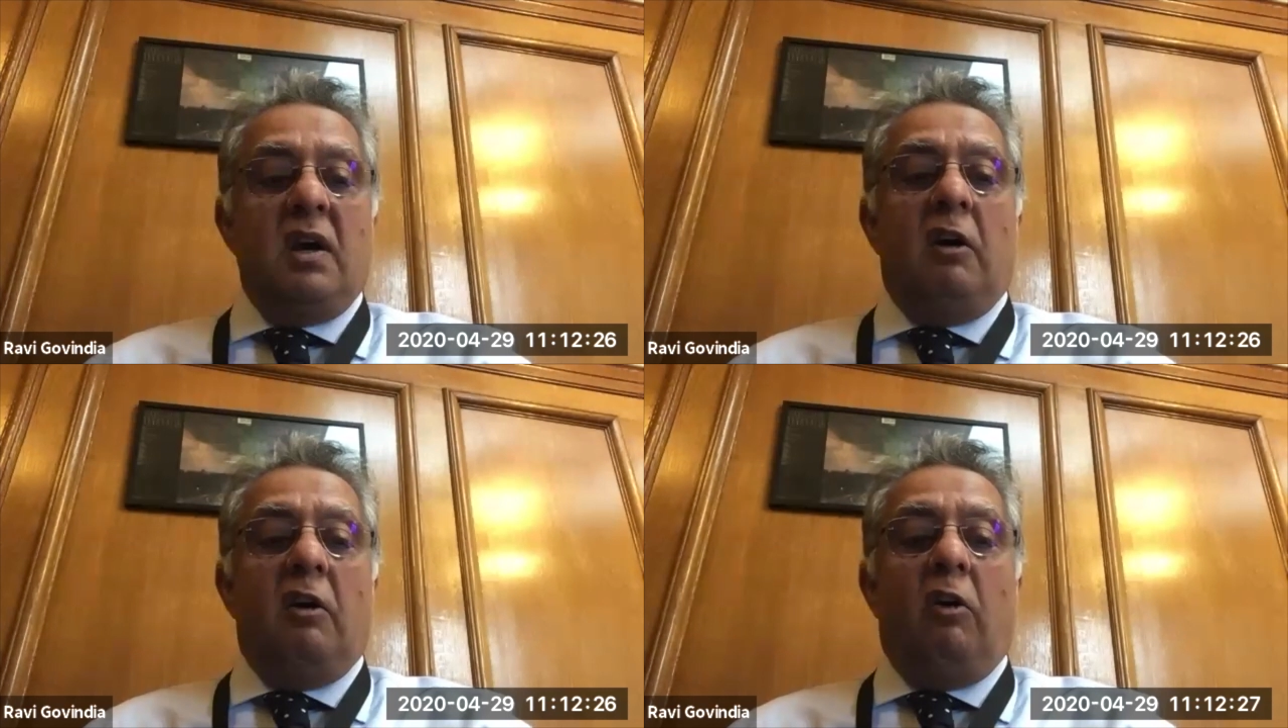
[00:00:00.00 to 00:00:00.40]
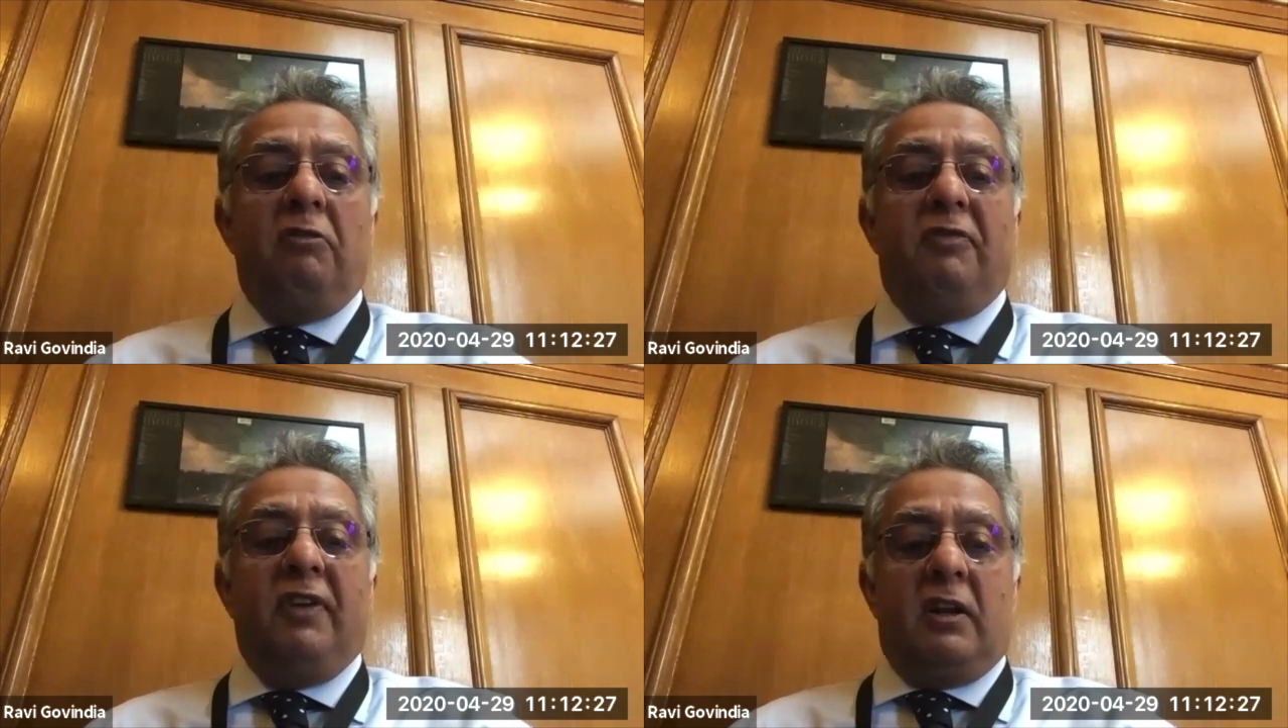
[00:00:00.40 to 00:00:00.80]
are
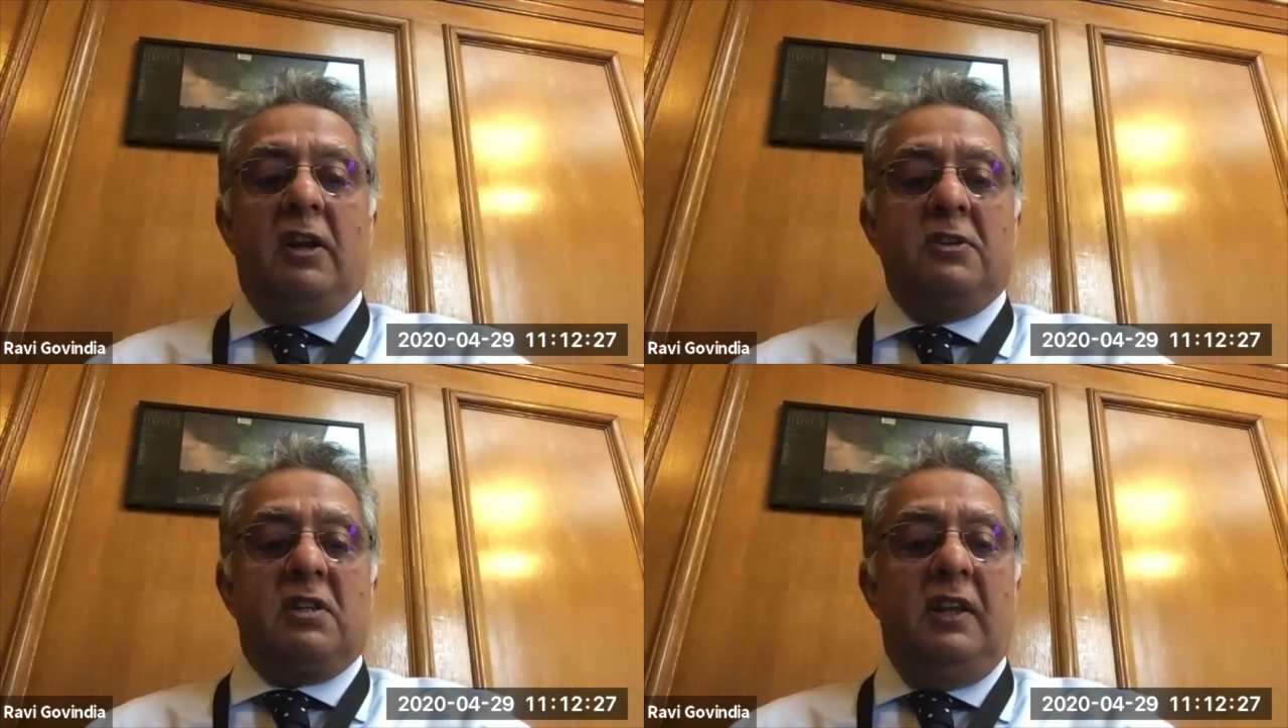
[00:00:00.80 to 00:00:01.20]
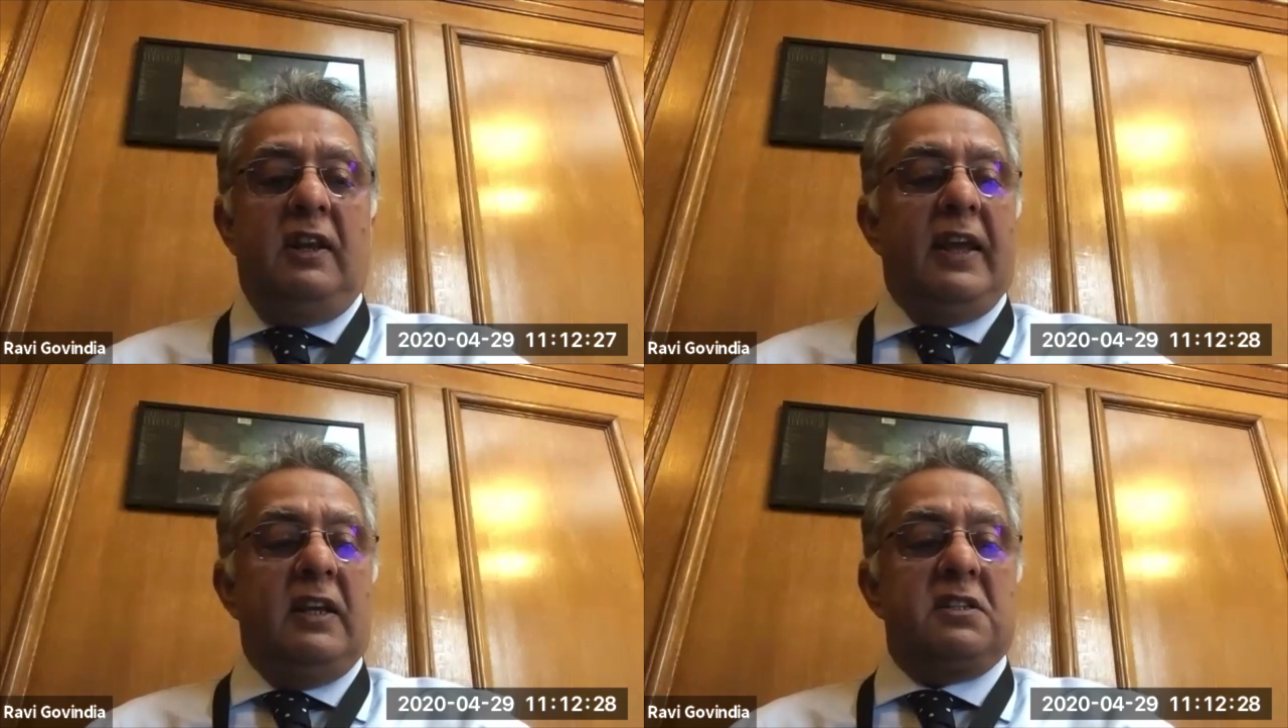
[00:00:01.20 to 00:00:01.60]
often closely
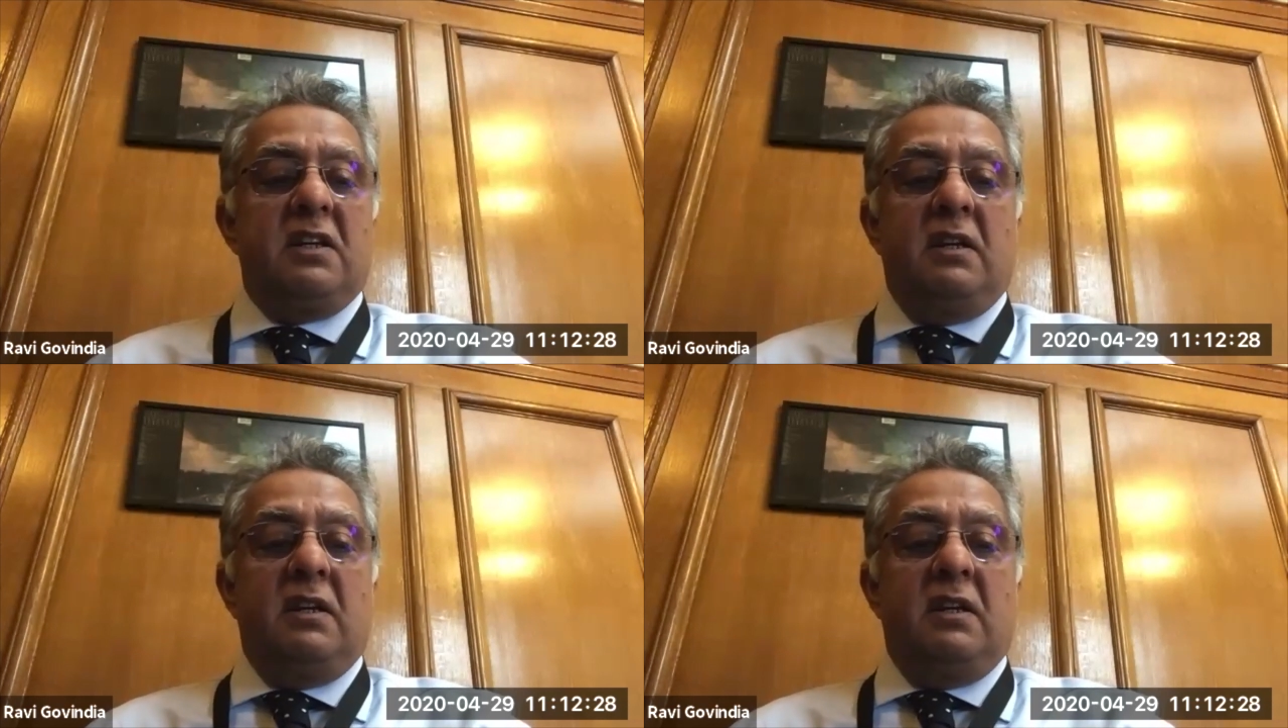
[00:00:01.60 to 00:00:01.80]
linked